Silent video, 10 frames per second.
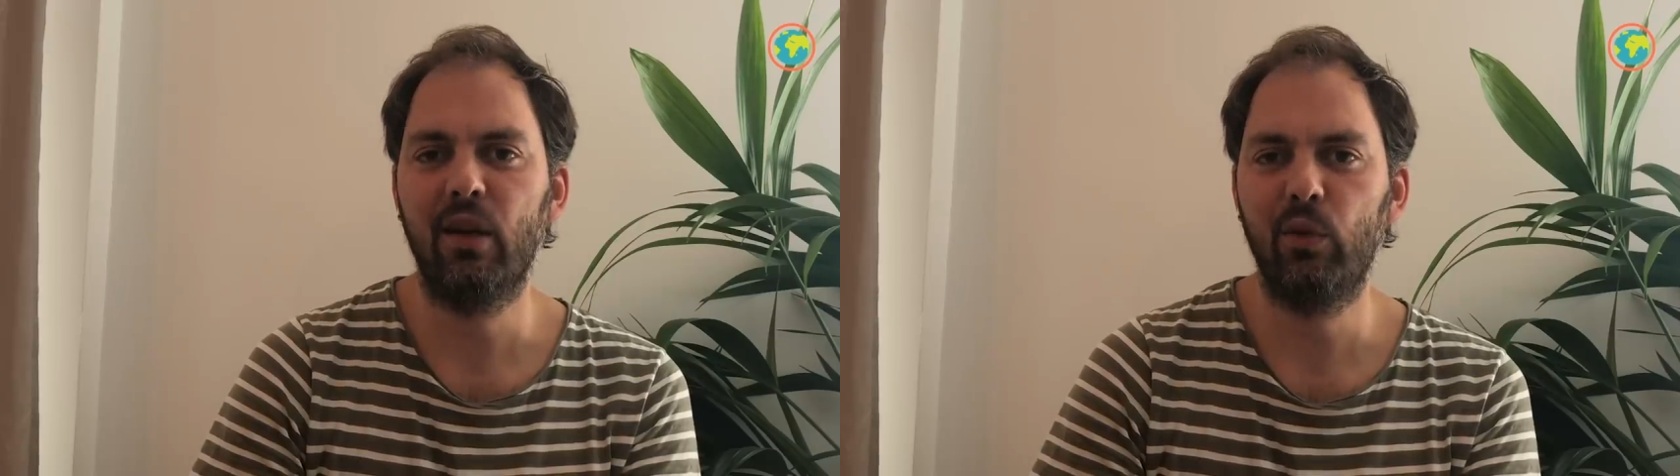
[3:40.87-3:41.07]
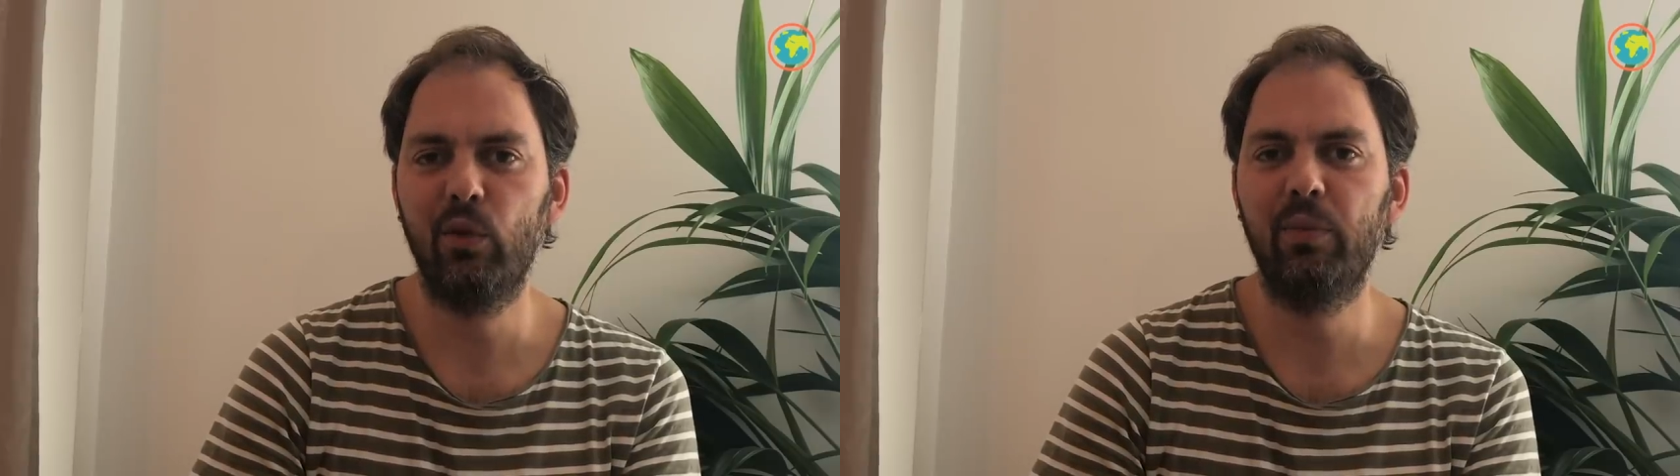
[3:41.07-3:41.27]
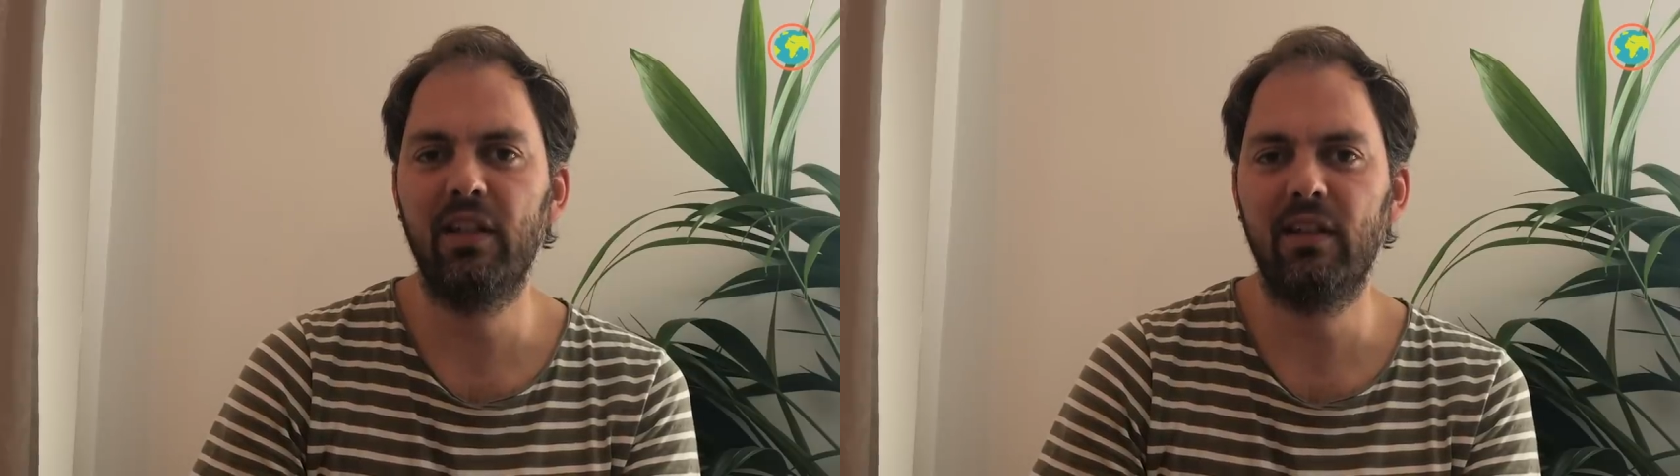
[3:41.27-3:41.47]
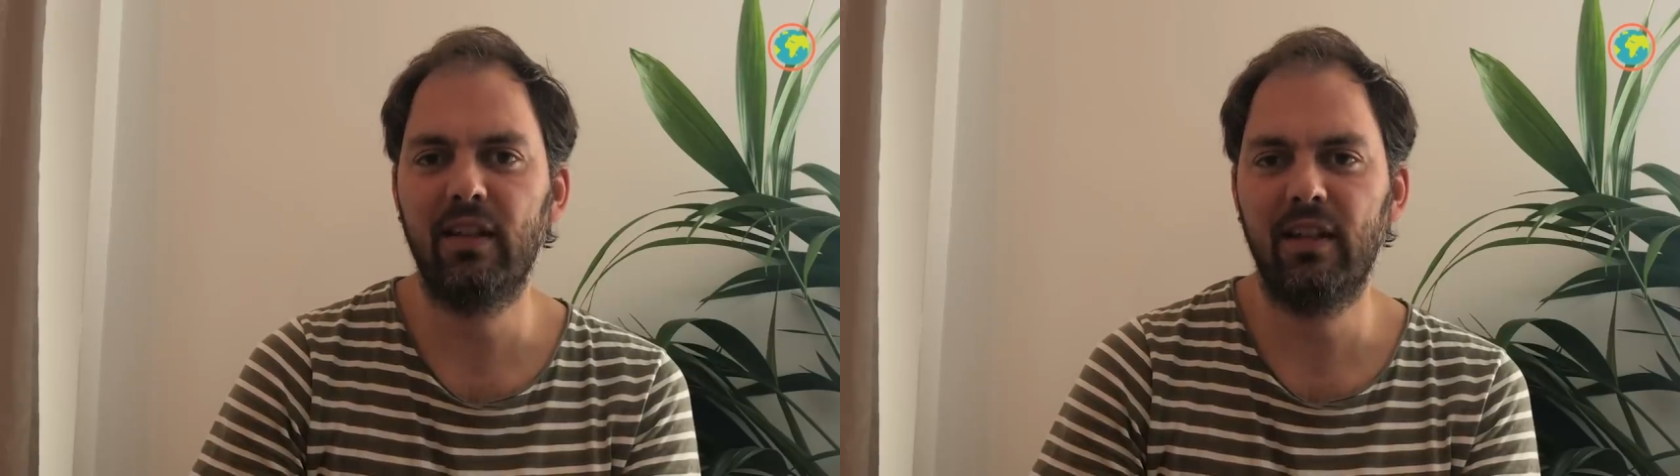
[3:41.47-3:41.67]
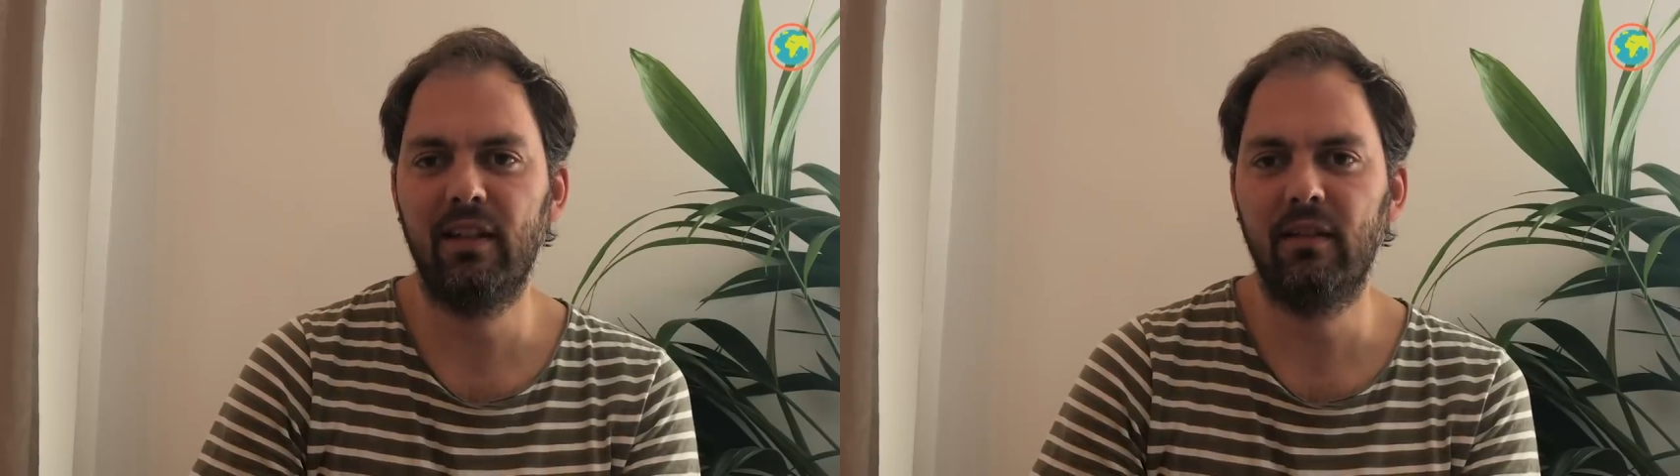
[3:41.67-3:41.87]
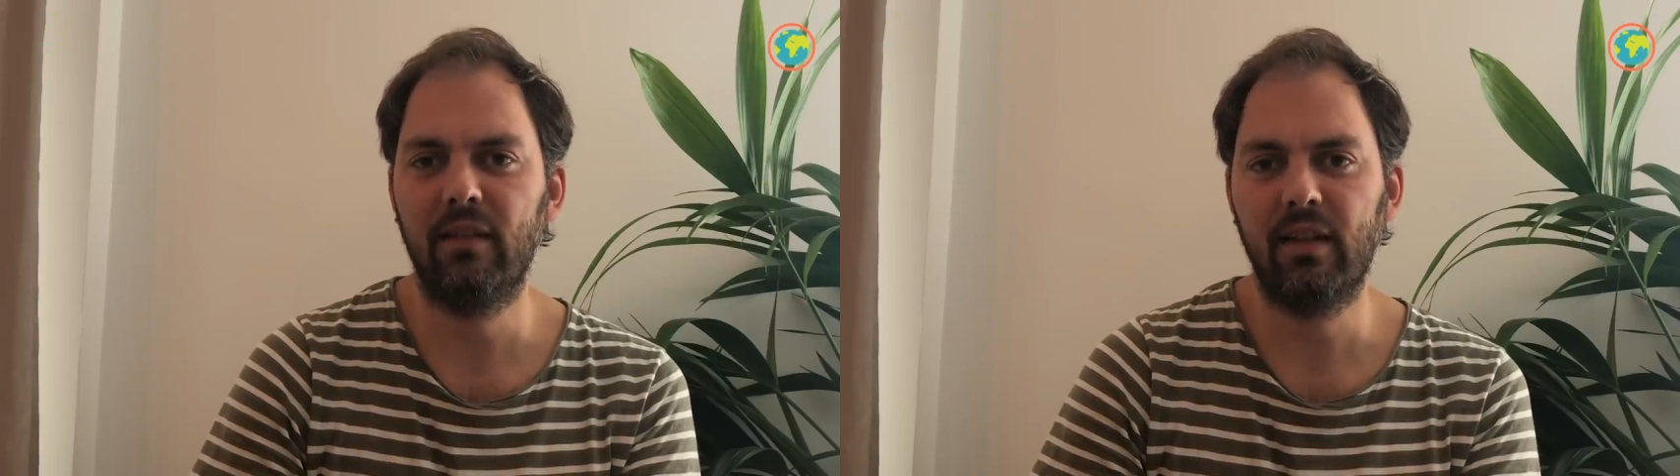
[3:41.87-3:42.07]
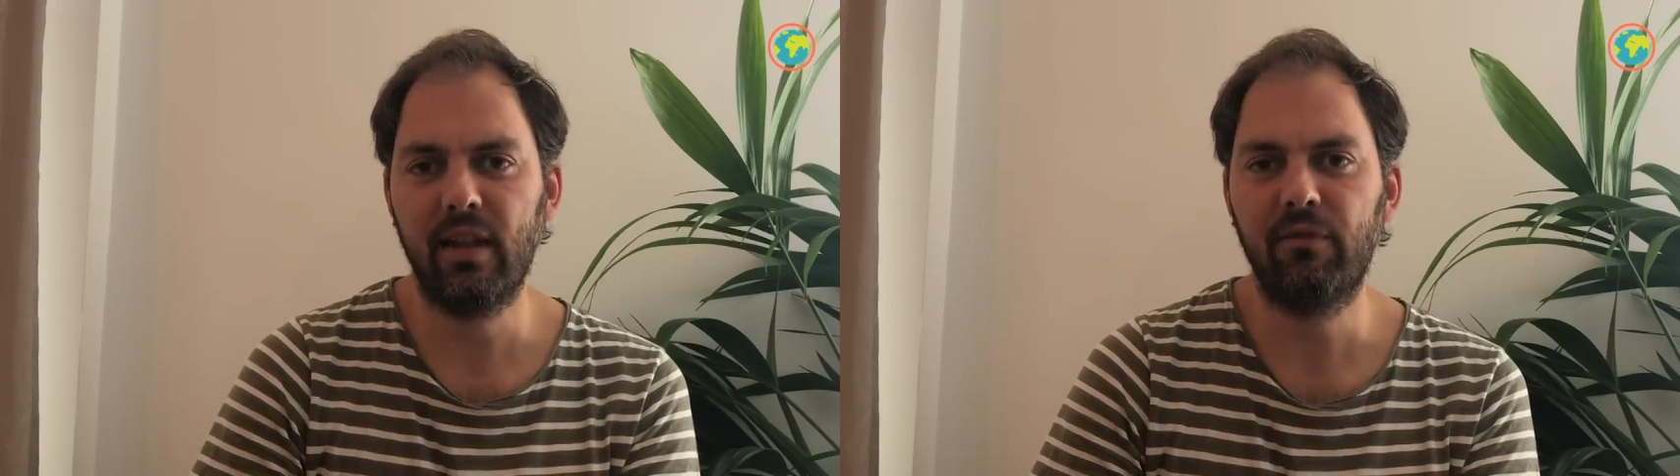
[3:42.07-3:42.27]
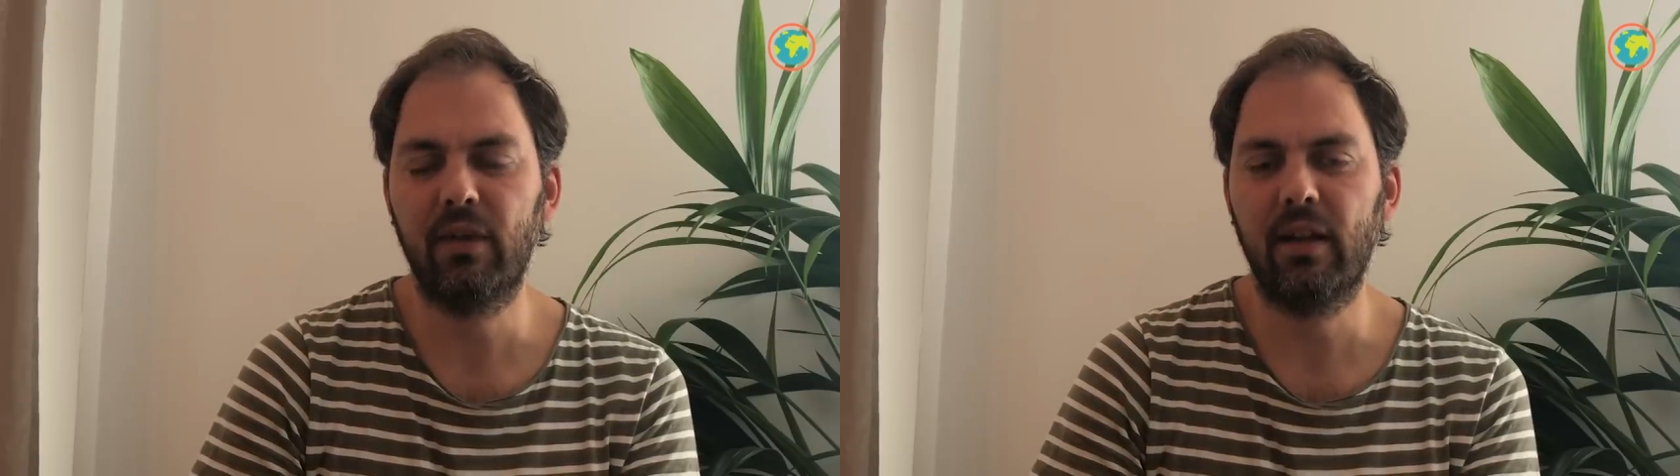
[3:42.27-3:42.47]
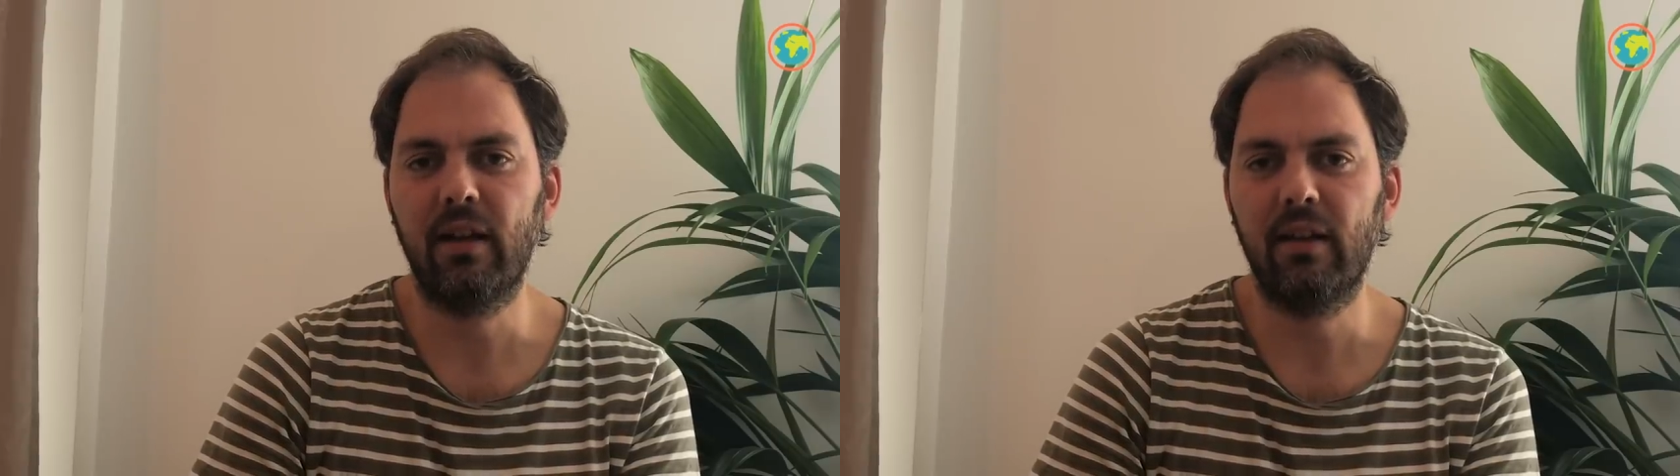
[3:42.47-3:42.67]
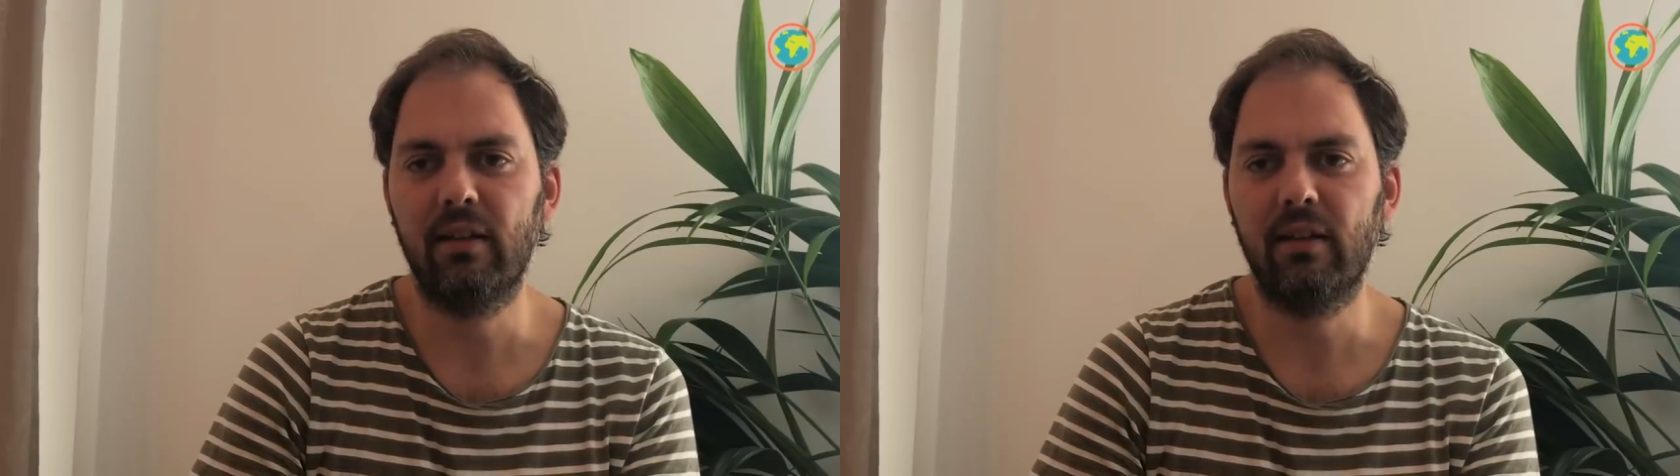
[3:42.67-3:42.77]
will be in Africa,